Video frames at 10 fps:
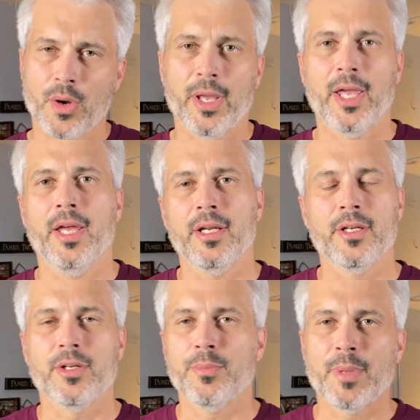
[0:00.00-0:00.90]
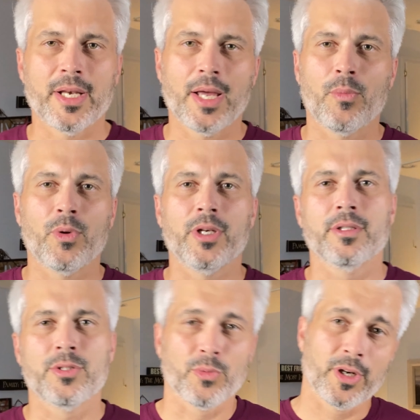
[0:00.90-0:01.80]
go ahead. I know you might not
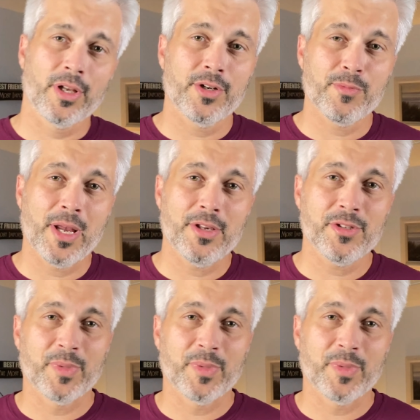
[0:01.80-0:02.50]
want to run 100 miles,